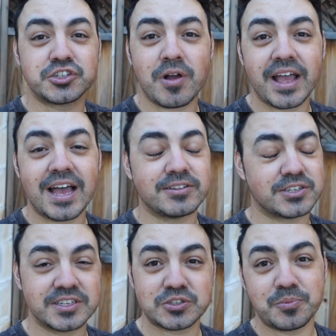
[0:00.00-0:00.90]
to try out,
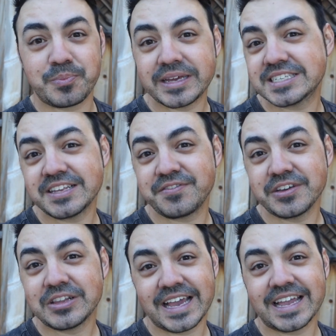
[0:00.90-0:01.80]
so this will basically
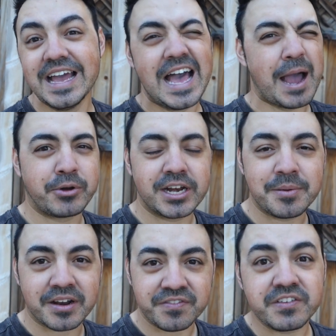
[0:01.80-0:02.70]
feel like I'm running
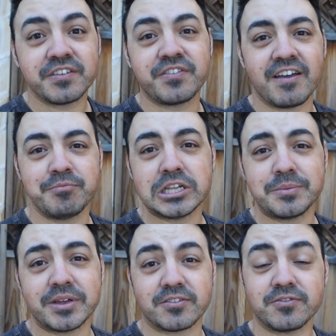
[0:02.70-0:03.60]
about a 55
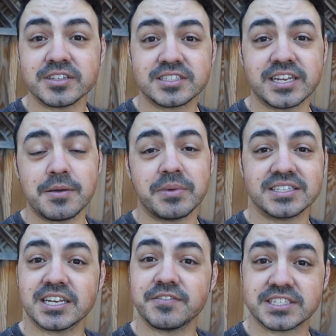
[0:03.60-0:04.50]
millimeter front stem
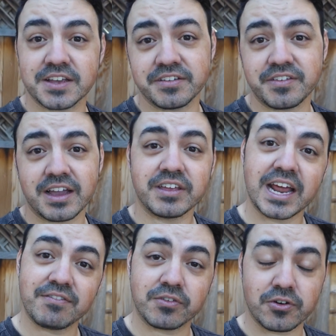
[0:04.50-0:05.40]
instead of a 75 that
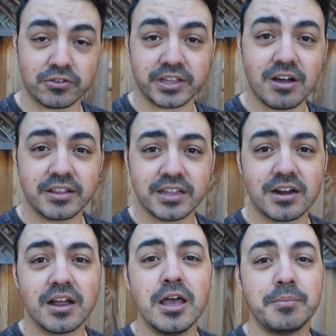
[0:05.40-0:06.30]
I have currently on
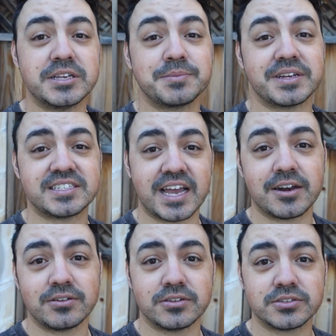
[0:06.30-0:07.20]
there based on my
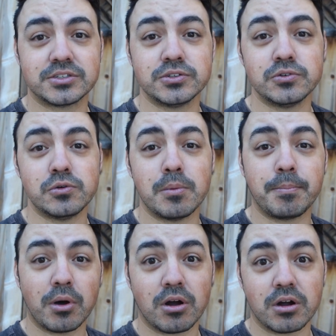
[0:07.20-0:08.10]
saddle to
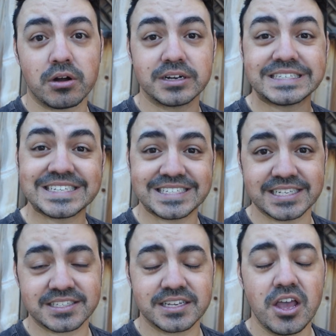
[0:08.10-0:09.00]
bar
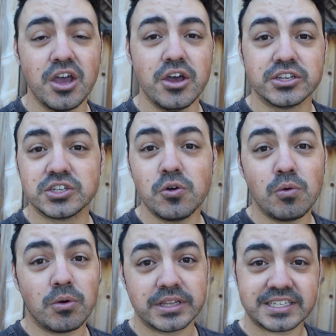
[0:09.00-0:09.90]
distance.
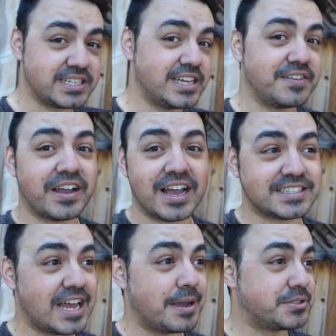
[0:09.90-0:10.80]
So let's see if I got
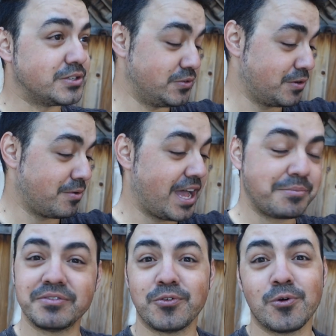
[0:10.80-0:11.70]
time to do a
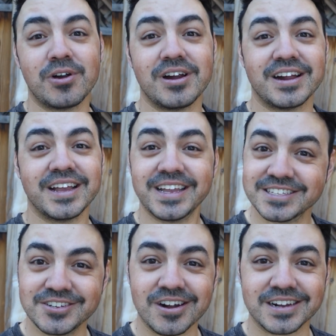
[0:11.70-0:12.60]
ride before it
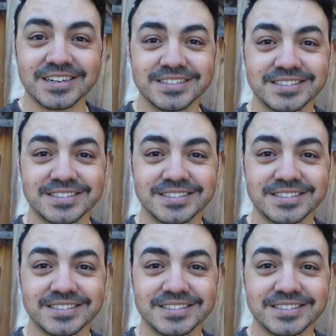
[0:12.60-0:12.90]
gets dark.